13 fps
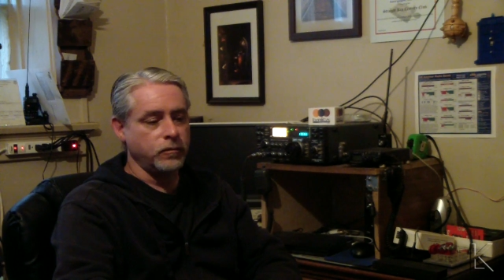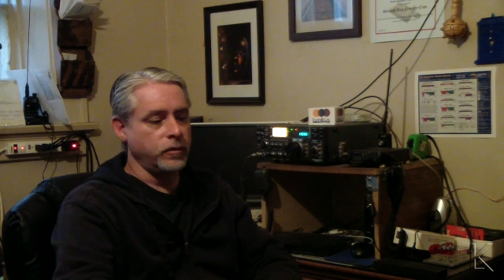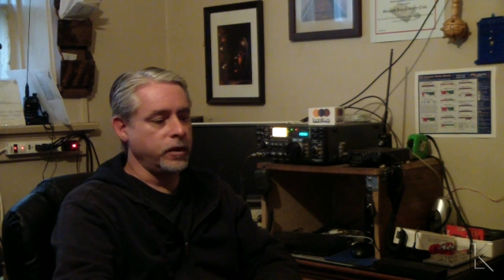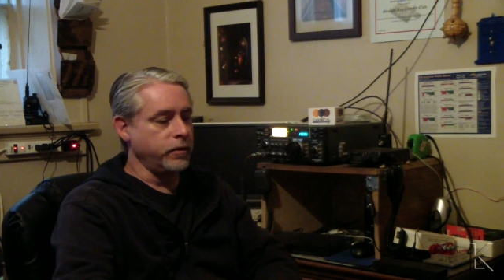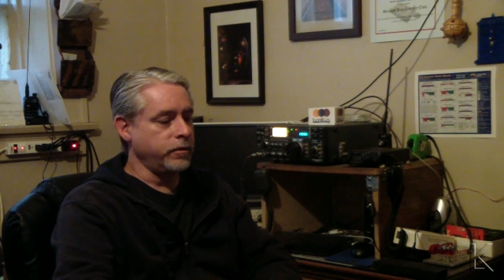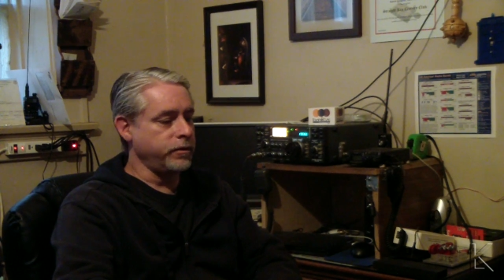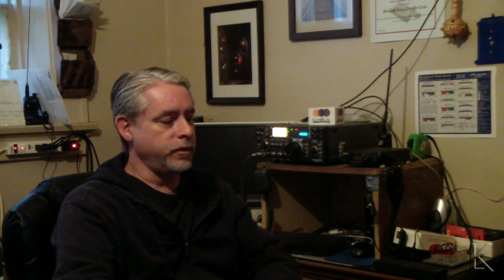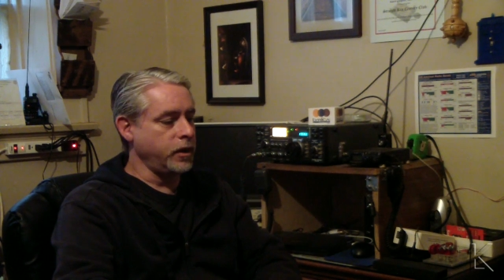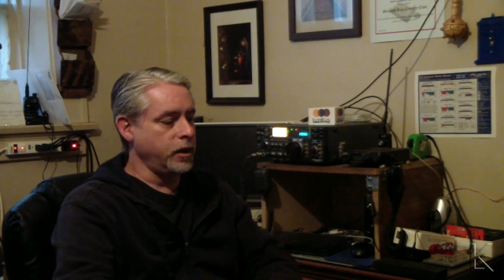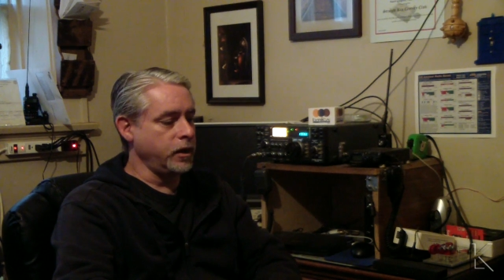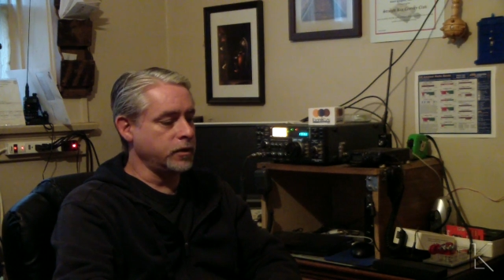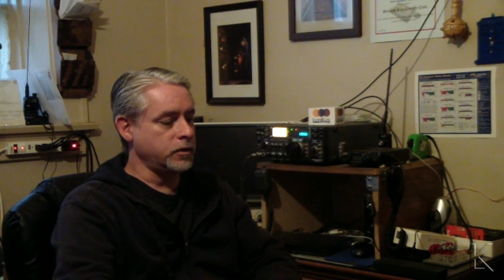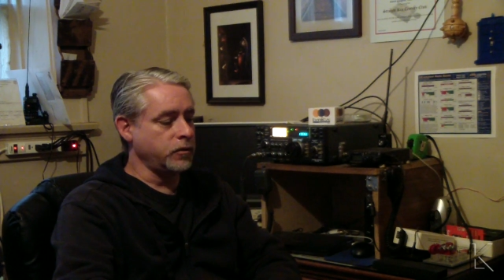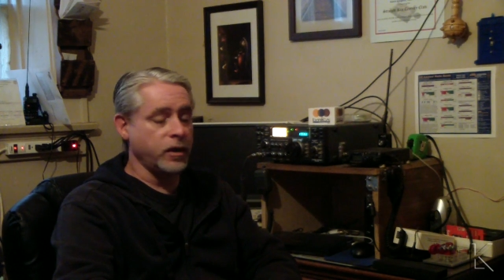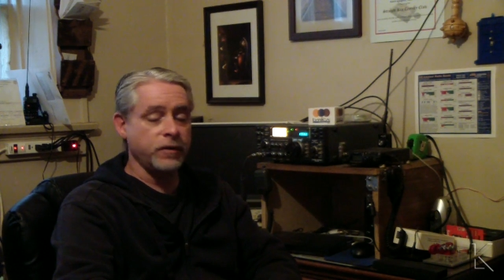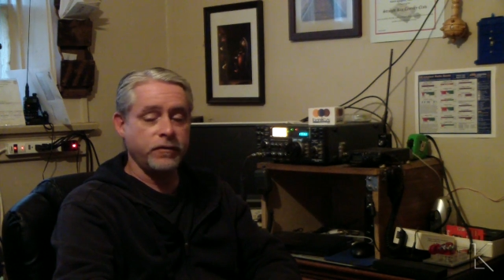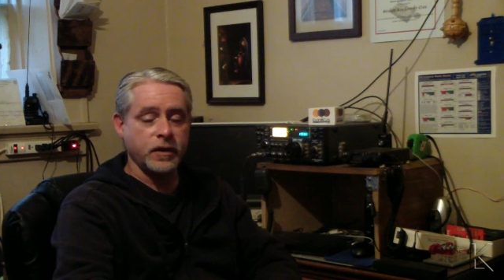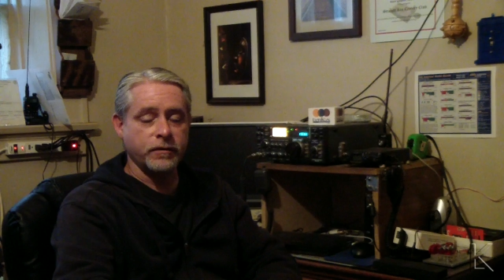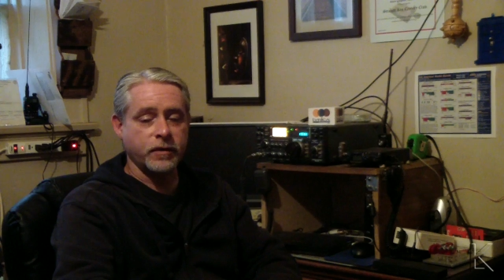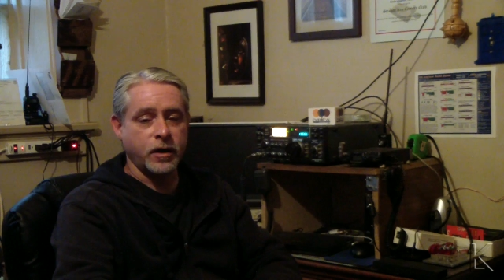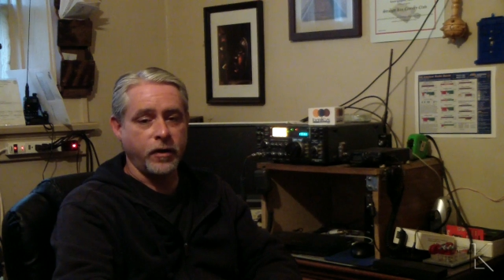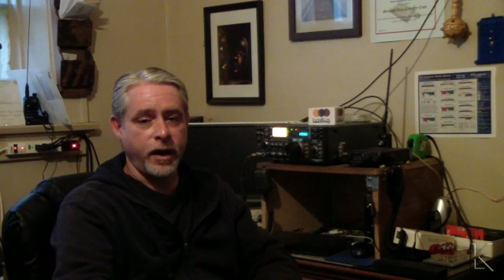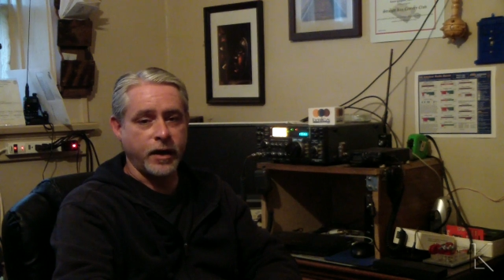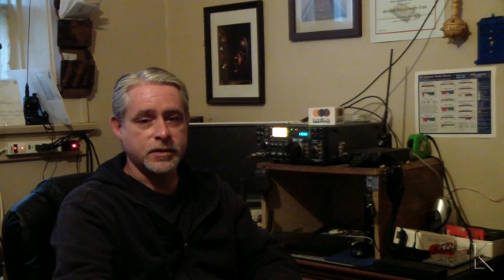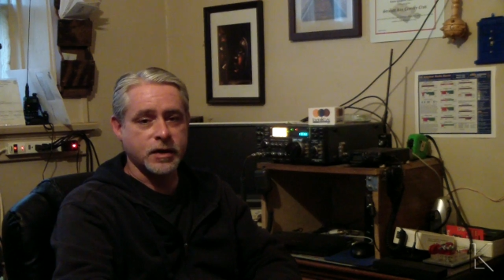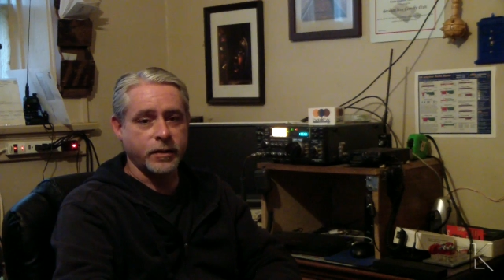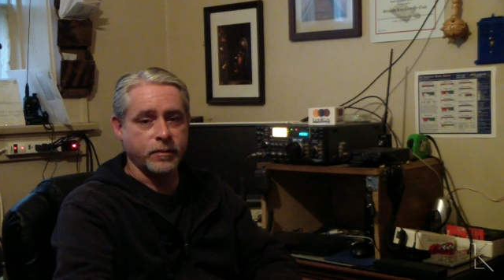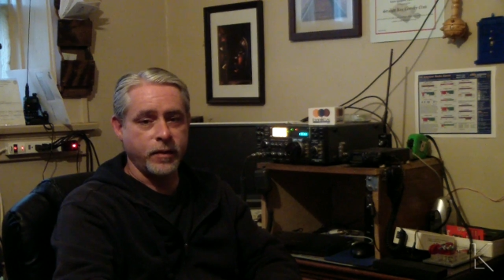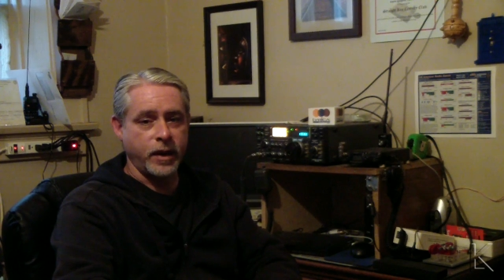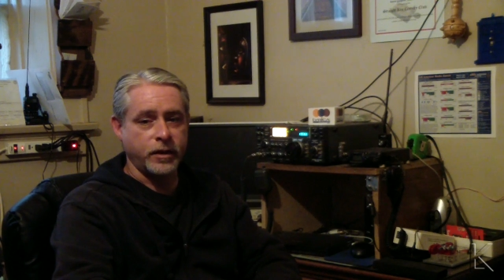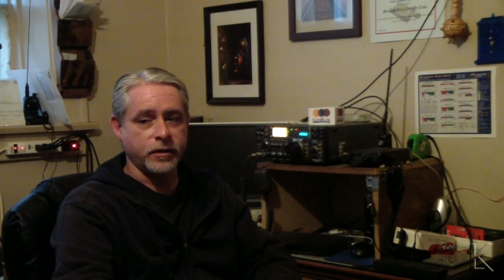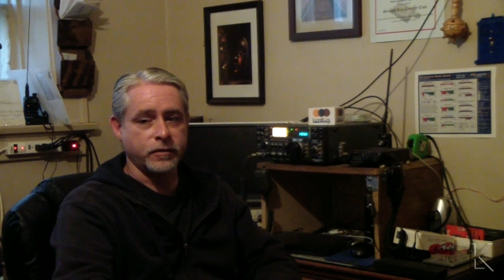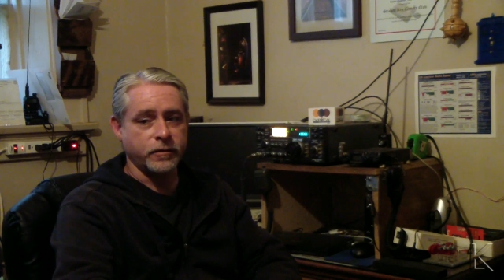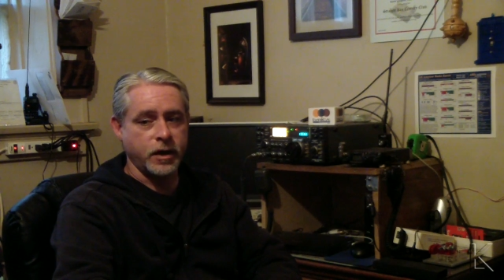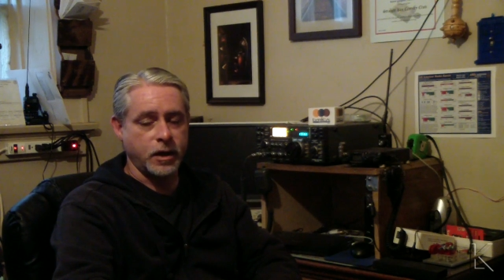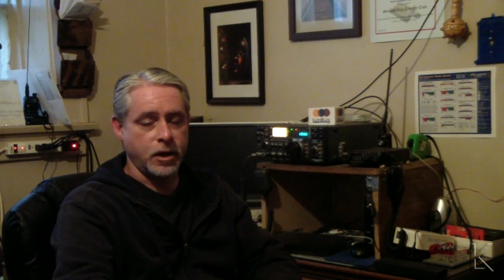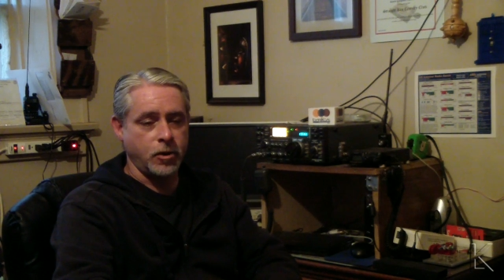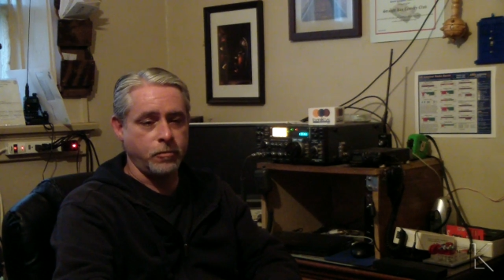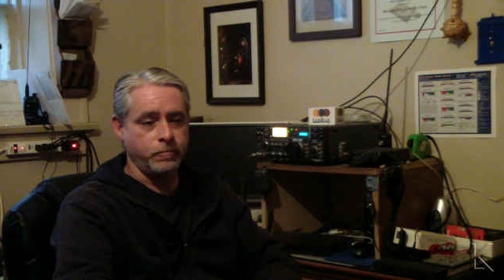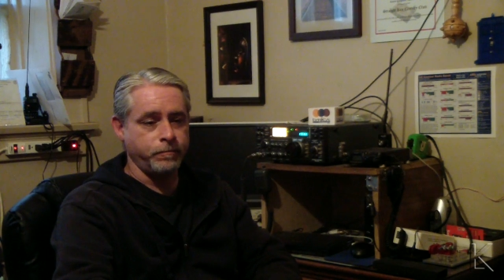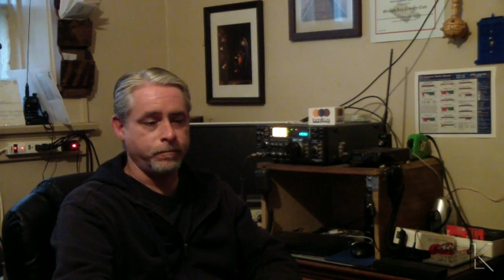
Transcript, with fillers: with uh, 20 feet of coax coming back to the radio.